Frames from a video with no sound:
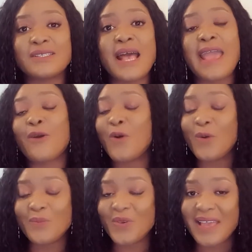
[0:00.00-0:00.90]
So I
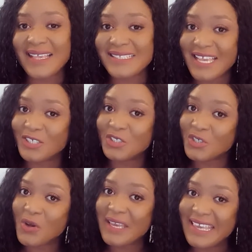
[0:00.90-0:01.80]
hope you guys
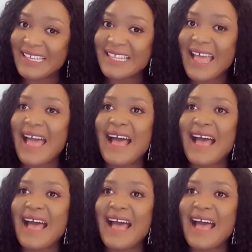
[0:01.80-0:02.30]
enjoy it